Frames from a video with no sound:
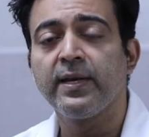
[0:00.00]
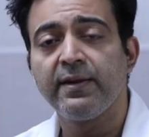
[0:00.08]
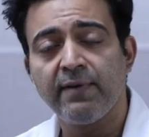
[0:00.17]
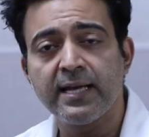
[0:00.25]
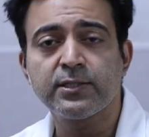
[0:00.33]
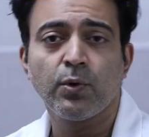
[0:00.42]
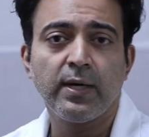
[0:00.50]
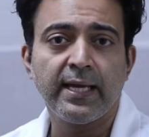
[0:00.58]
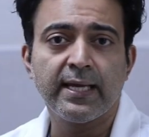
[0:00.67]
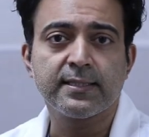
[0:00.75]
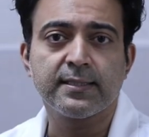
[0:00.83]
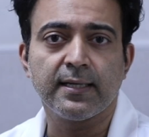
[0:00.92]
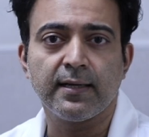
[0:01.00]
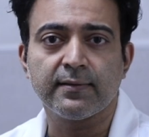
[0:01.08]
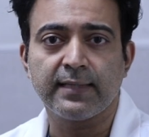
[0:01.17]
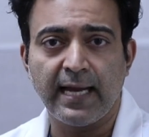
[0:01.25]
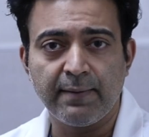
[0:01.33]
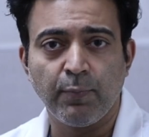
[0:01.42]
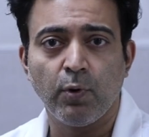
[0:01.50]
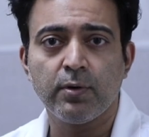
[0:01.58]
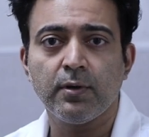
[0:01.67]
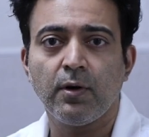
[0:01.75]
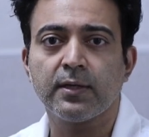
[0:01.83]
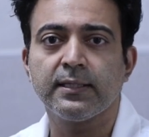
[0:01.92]
So we revised only his thigh
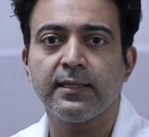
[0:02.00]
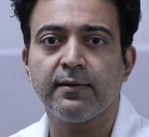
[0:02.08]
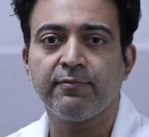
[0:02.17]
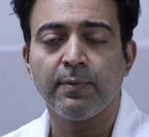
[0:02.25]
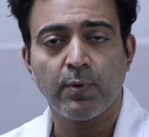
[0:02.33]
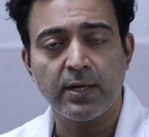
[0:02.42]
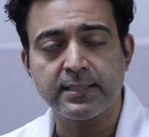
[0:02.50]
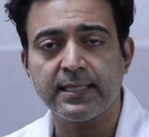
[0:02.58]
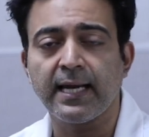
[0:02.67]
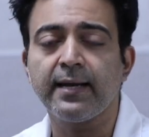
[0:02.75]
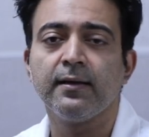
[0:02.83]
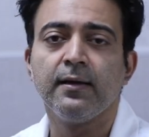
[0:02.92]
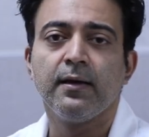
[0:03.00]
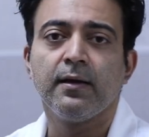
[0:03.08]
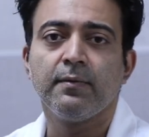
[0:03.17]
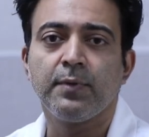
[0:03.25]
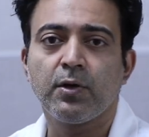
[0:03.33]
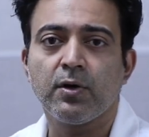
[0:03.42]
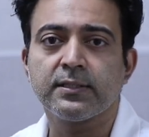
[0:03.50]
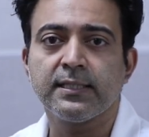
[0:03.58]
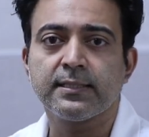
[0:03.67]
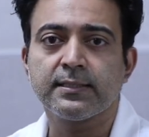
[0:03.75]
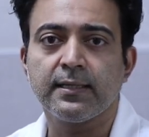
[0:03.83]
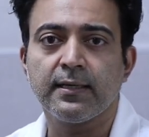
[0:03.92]
bone or the femoral side, because
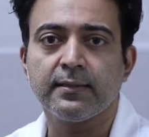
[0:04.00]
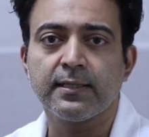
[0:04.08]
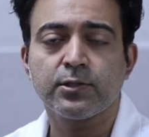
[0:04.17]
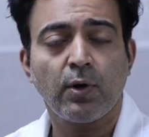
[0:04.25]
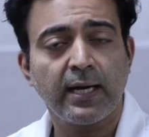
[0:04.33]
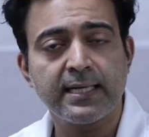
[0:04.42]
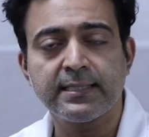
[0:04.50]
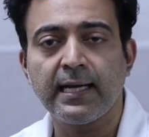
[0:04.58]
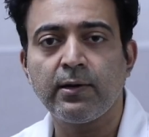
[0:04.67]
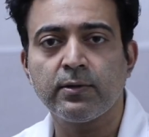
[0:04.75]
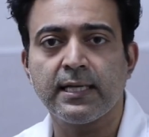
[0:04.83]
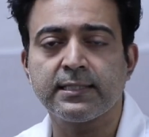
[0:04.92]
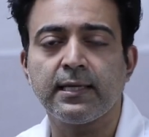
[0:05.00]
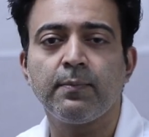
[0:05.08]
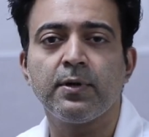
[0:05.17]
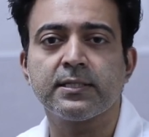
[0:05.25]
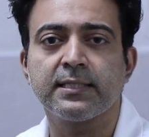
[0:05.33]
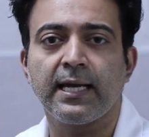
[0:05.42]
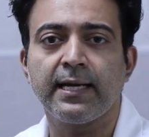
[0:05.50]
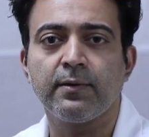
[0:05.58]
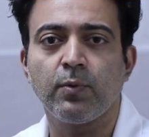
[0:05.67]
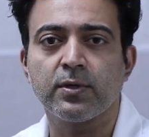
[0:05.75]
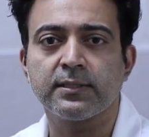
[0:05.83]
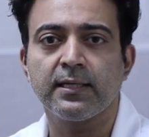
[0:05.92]
this, the socket side or the acetabular
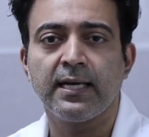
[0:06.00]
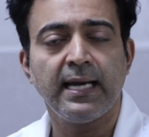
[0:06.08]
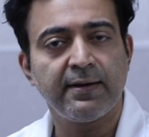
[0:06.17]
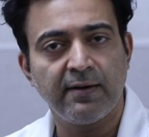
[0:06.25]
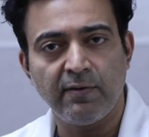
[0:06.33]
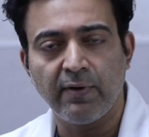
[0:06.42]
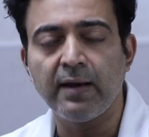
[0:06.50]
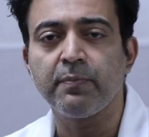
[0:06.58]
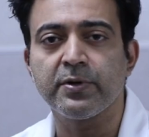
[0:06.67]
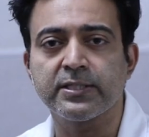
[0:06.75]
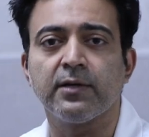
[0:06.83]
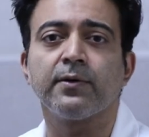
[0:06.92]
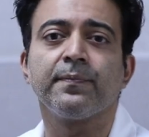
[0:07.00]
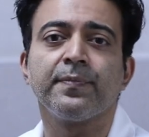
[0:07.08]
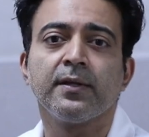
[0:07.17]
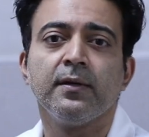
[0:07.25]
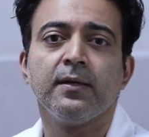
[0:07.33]
side was relatively well preserved.